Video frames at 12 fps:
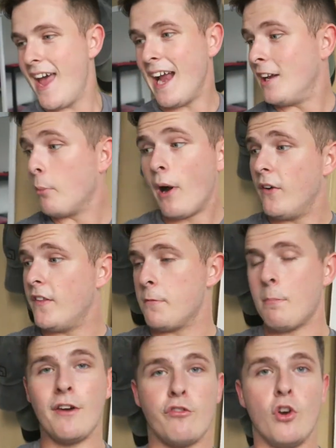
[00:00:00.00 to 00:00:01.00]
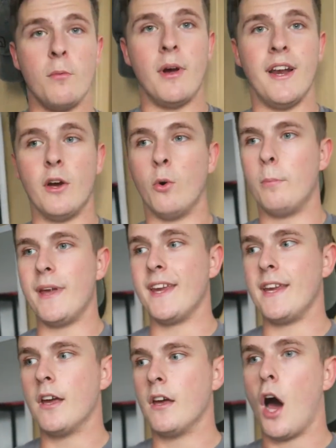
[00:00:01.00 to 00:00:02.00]
anywhere in this bedroom, and it will
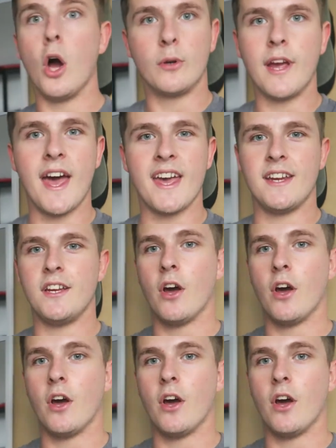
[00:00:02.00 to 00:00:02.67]
be okay.